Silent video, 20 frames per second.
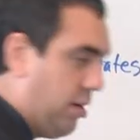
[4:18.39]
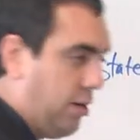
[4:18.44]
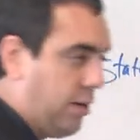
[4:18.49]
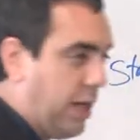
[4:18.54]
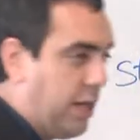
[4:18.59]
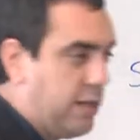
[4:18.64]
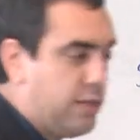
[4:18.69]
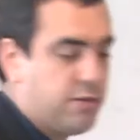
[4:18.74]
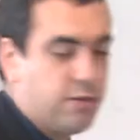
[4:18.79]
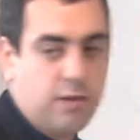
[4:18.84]

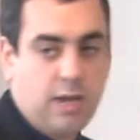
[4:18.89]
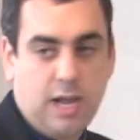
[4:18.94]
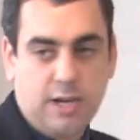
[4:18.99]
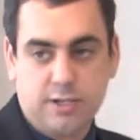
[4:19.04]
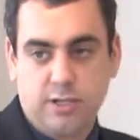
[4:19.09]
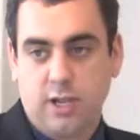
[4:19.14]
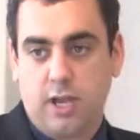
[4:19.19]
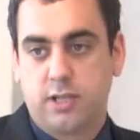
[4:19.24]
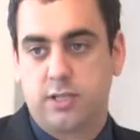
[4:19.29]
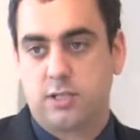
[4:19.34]
okay, these are
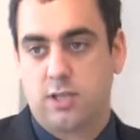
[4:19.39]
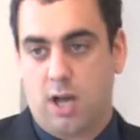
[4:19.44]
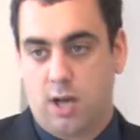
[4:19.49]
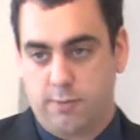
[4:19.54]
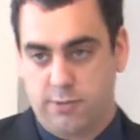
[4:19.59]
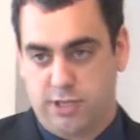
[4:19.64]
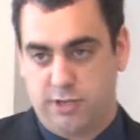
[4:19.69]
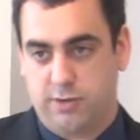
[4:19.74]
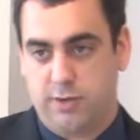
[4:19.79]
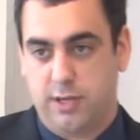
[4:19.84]
actually
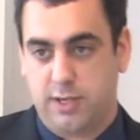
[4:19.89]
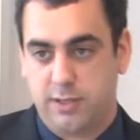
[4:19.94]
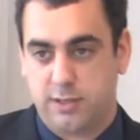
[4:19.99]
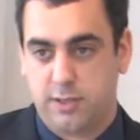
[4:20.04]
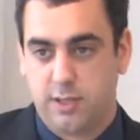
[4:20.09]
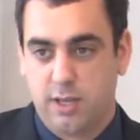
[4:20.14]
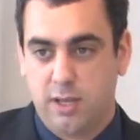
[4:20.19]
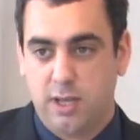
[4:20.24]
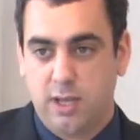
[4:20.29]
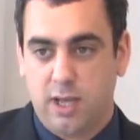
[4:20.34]

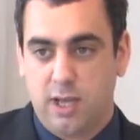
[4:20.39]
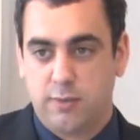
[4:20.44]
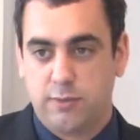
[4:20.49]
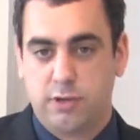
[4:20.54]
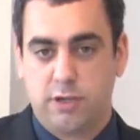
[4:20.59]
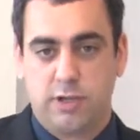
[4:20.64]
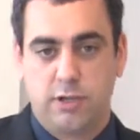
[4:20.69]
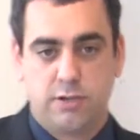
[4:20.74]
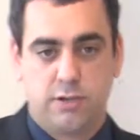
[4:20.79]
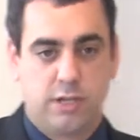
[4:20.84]
isometries. And
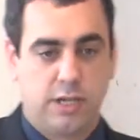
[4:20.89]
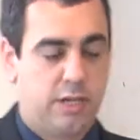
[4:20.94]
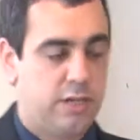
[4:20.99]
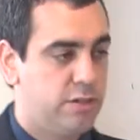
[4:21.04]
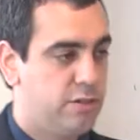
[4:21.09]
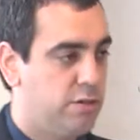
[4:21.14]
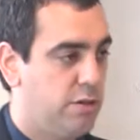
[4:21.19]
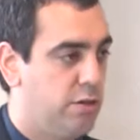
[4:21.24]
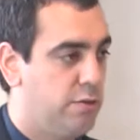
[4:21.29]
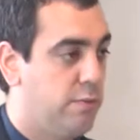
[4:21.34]
we're usually
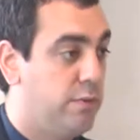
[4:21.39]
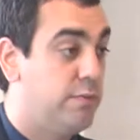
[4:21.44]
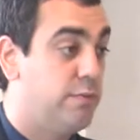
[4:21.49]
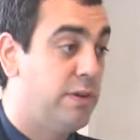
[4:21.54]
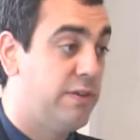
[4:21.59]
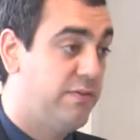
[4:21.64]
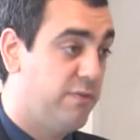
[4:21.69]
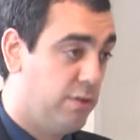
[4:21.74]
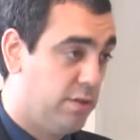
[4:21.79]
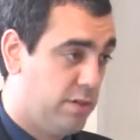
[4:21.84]
concerned with
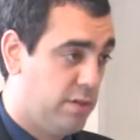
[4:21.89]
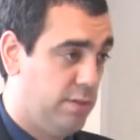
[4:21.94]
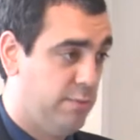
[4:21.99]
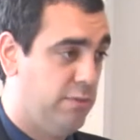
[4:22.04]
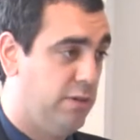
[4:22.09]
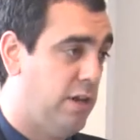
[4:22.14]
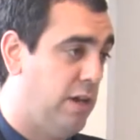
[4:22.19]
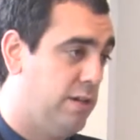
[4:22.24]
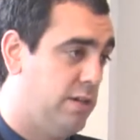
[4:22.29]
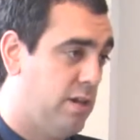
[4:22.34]

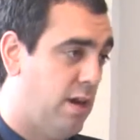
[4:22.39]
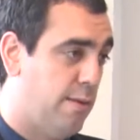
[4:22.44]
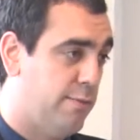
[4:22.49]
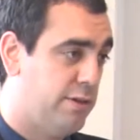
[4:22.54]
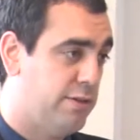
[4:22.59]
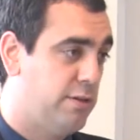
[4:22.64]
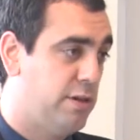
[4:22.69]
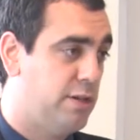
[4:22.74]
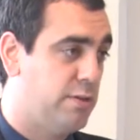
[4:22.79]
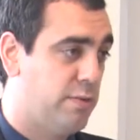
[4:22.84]
reversible
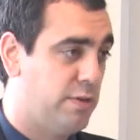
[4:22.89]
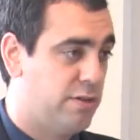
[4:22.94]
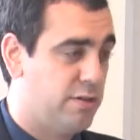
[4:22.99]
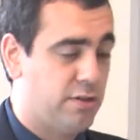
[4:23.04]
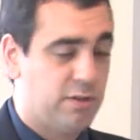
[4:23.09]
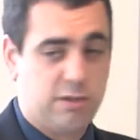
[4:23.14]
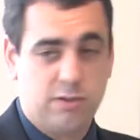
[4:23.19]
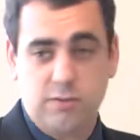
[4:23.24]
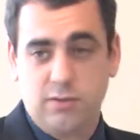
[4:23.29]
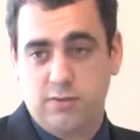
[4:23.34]
isometries, which
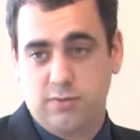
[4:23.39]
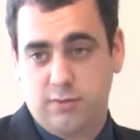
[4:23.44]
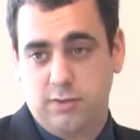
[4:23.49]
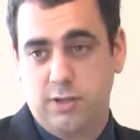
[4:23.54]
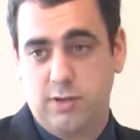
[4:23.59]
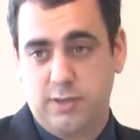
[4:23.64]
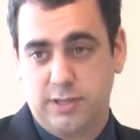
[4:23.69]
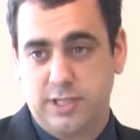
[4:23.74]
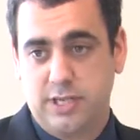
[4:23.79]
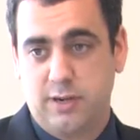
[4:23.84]
are uni
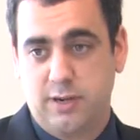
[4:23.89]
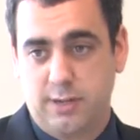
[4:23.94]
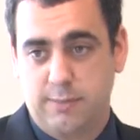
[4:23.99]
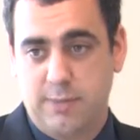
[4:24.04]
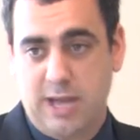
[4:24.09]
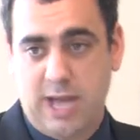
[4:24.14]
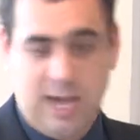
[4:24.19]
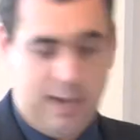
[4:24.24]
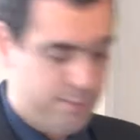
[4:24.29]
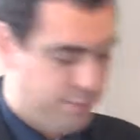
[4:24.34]
unitary
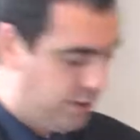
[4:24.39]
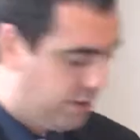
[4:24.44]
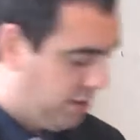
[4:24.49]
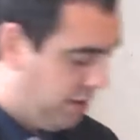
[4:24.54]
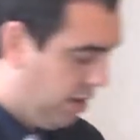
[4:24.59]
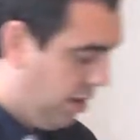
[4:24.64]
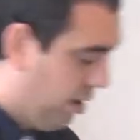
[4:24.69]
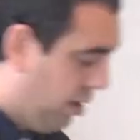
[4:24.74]
maps.